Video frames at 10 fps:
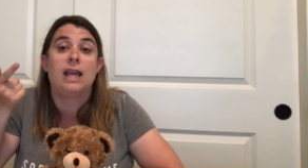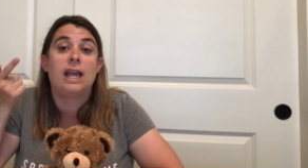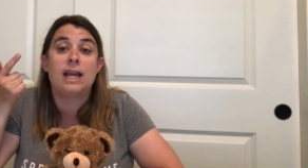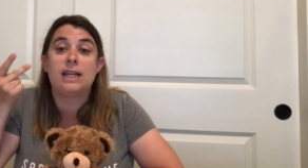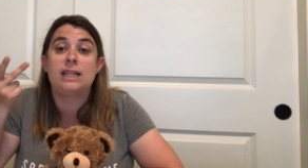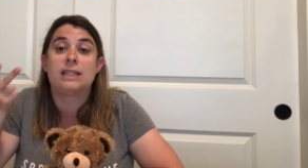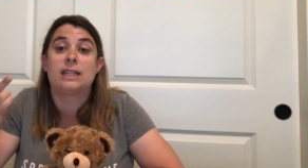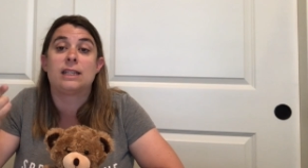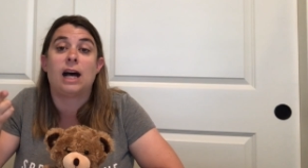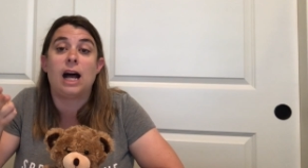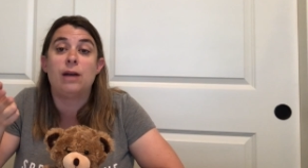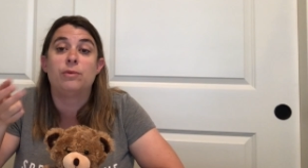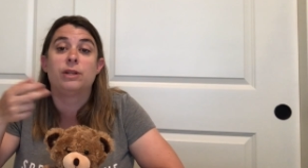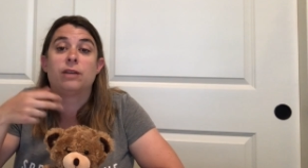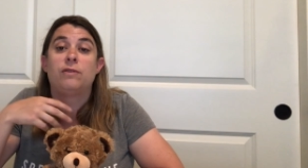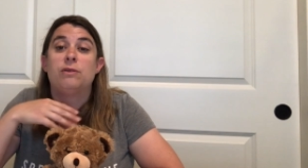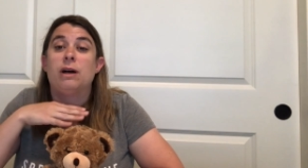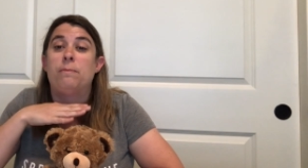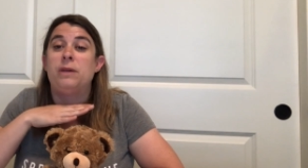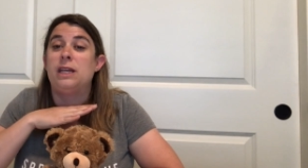And he says, I will give you
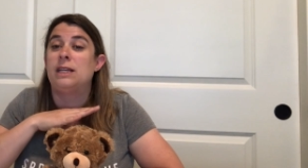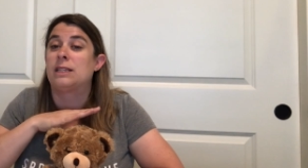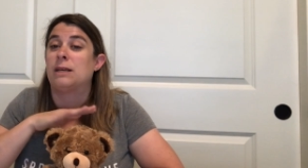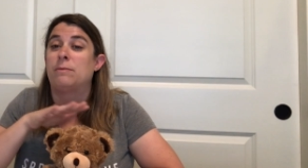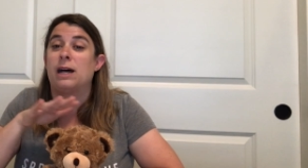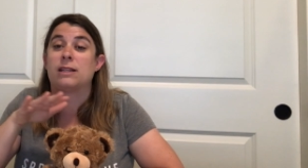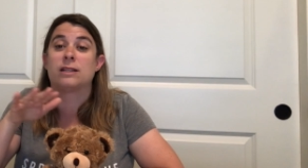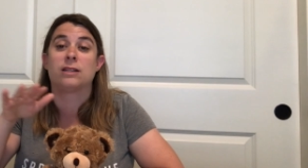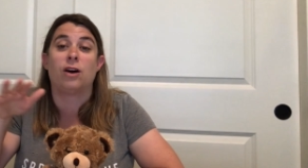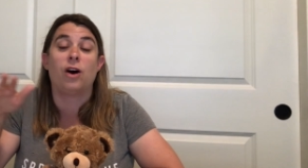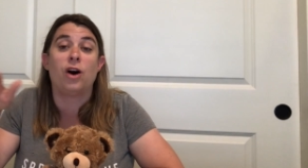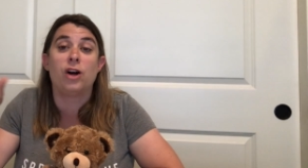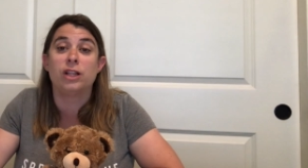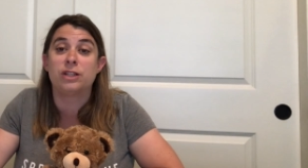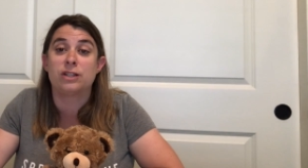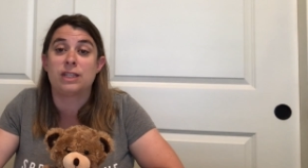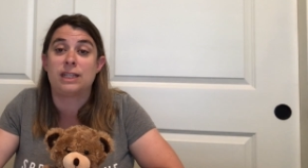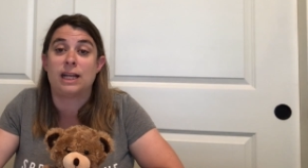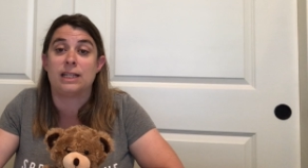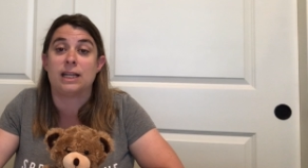a peace that passes all
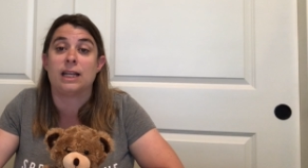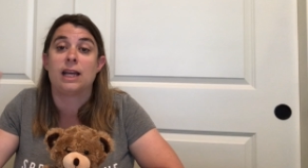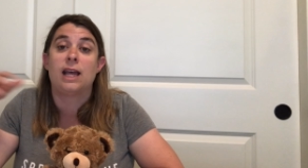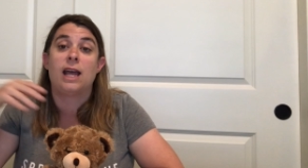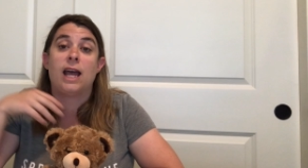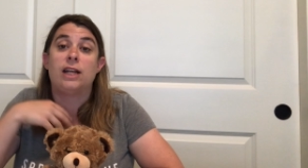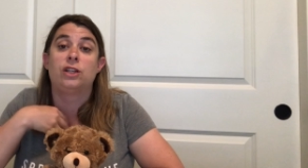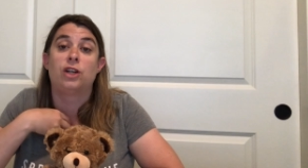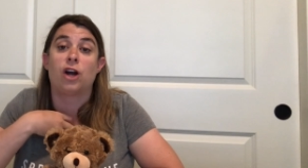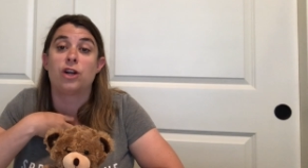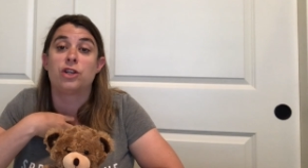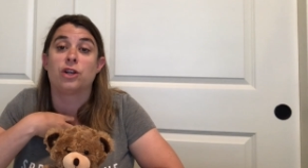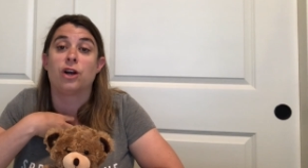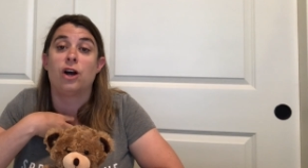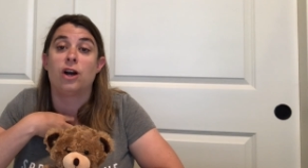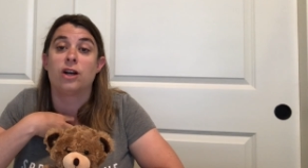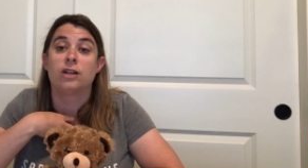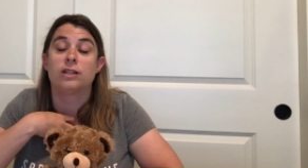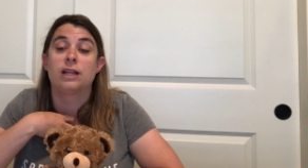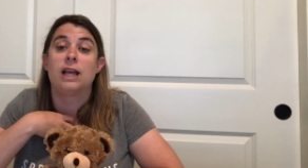understanding and guard your
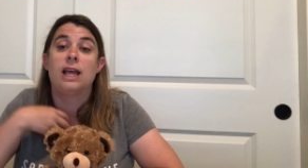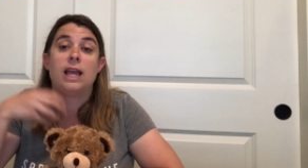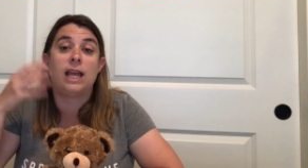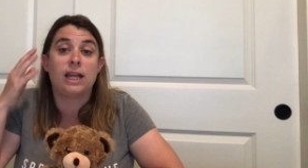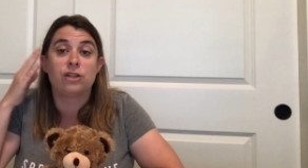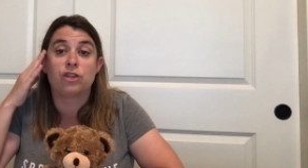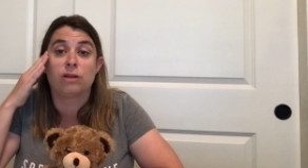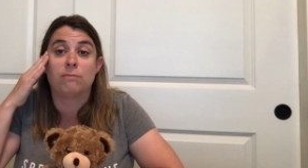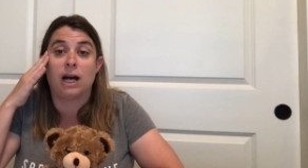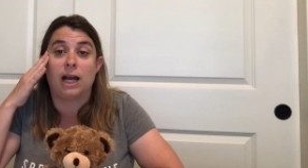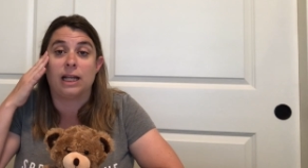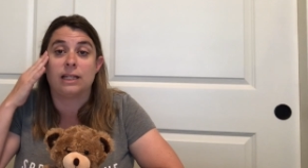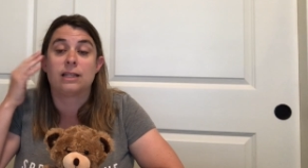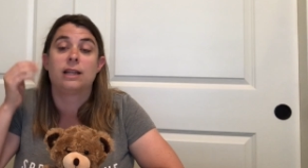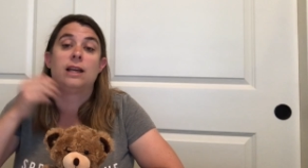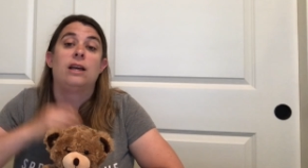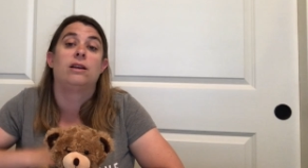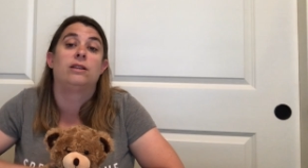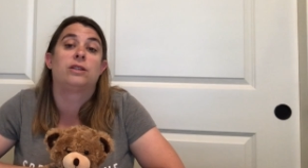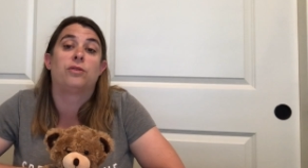heart and your mind
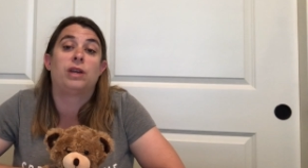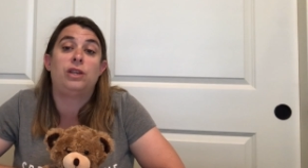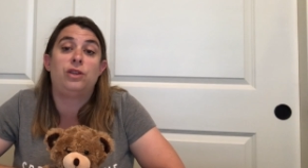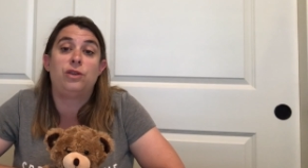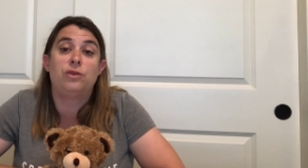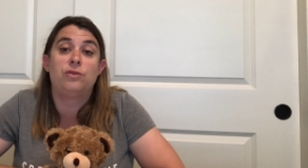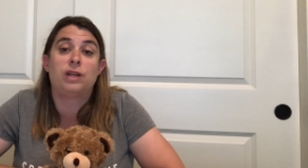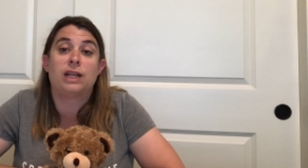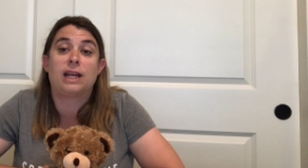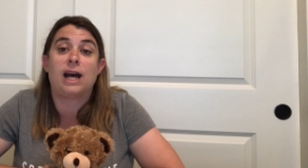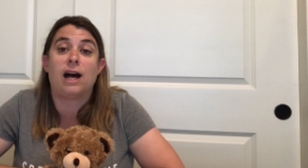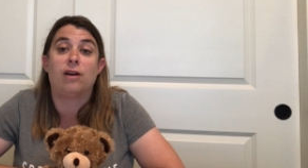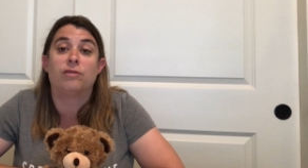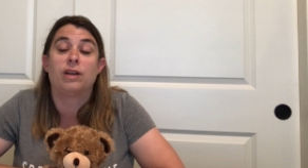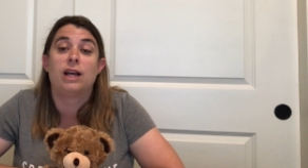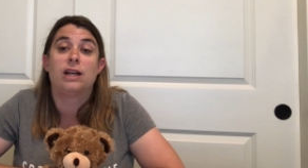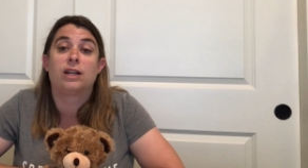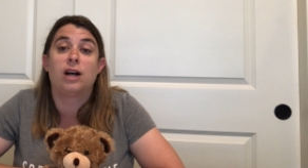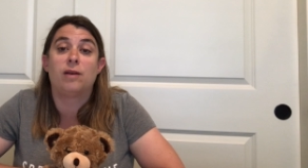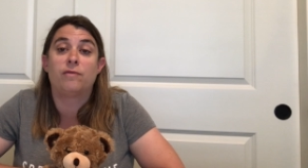so that you can have
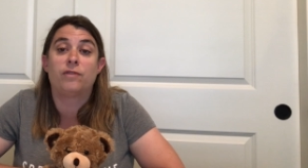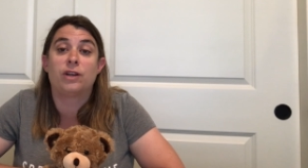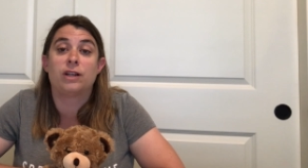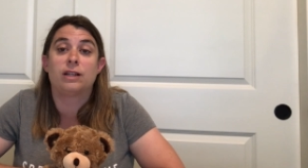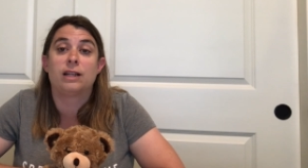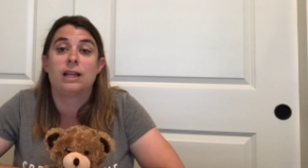comfort